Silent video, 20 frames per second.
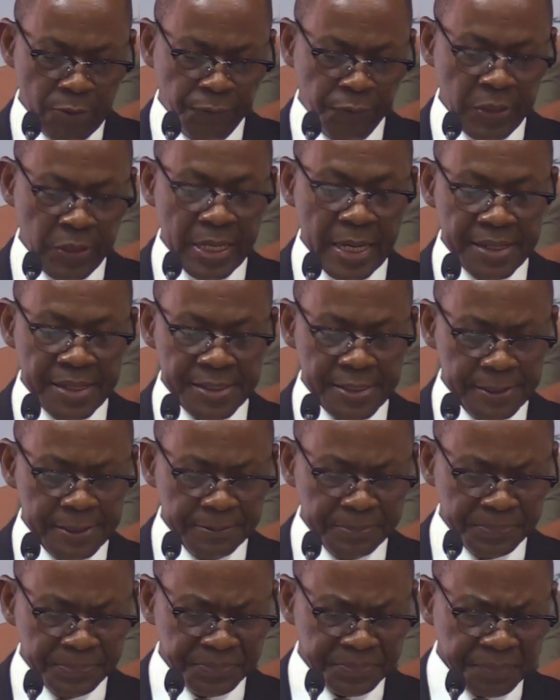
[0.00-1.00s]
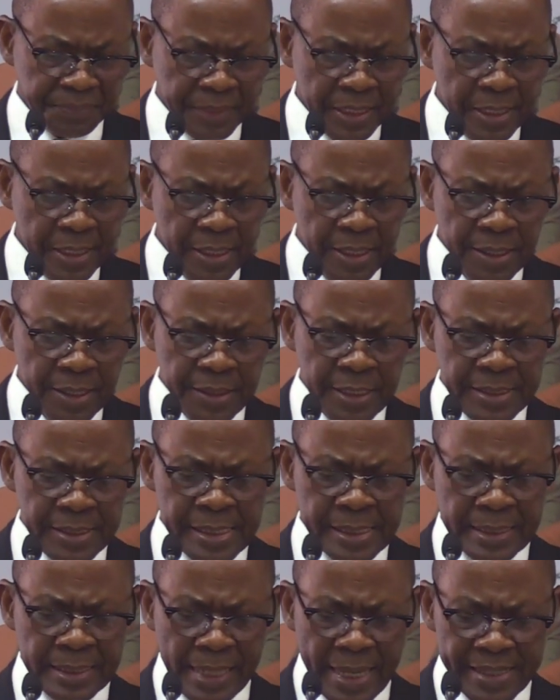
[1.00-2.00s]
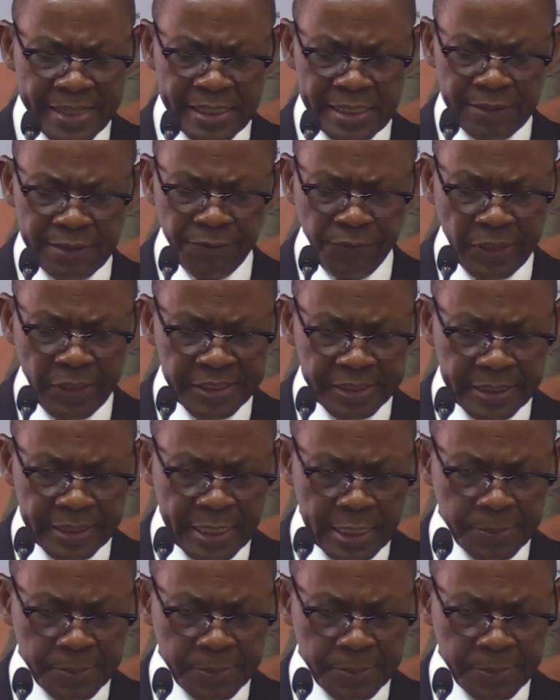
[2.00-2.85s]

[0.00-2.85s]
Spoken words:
figures. The decline in inflation